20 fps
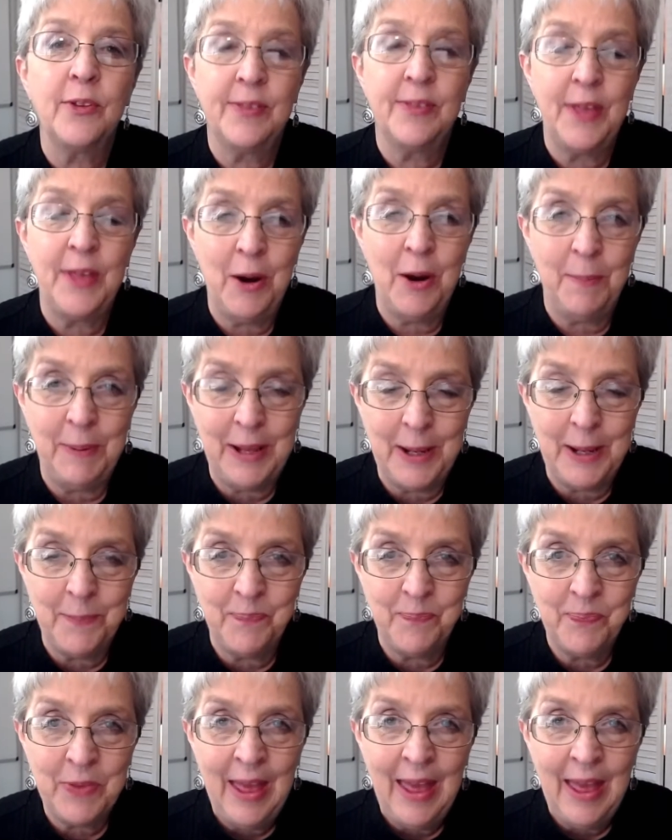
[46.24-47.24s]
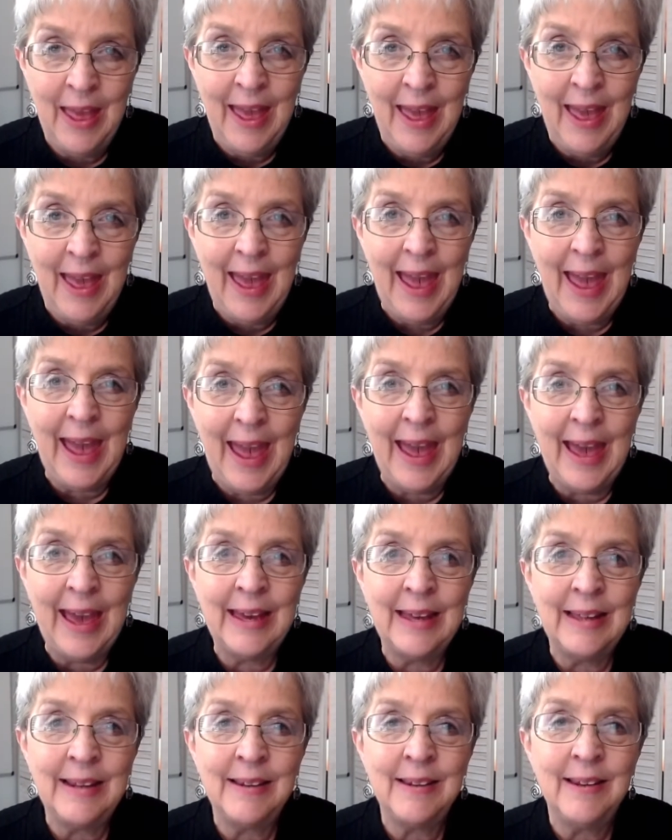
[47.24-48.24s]
therapy,
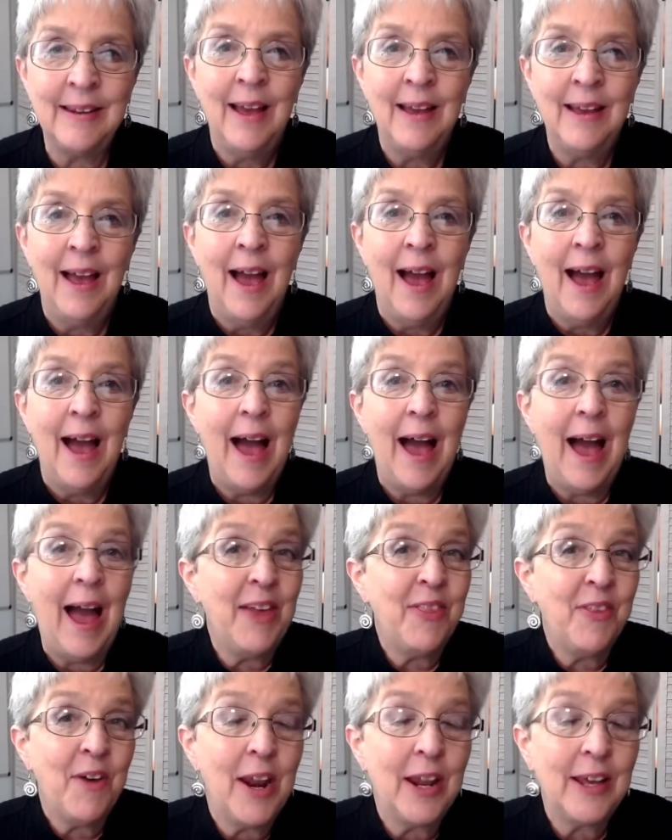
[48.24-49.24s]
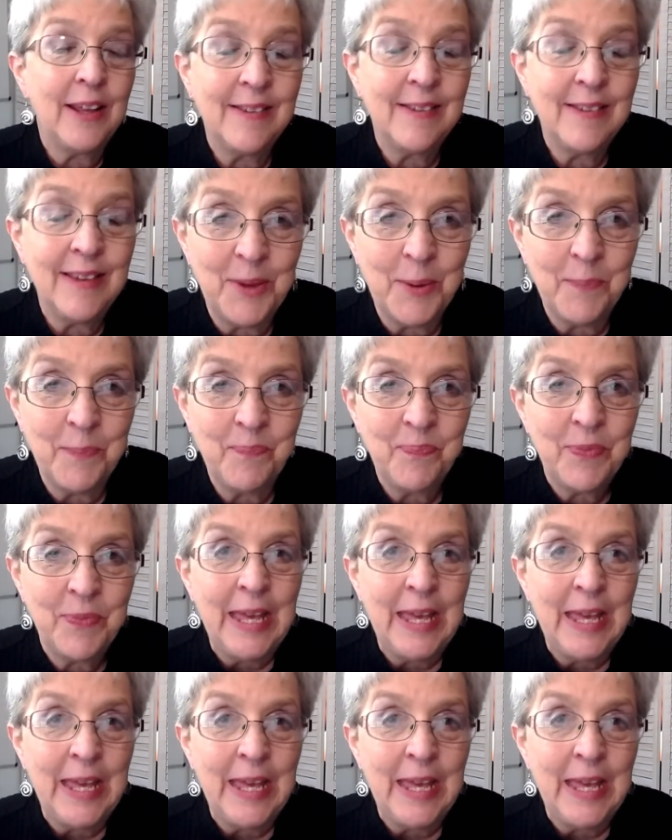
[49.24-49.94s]
and I thought I could see them.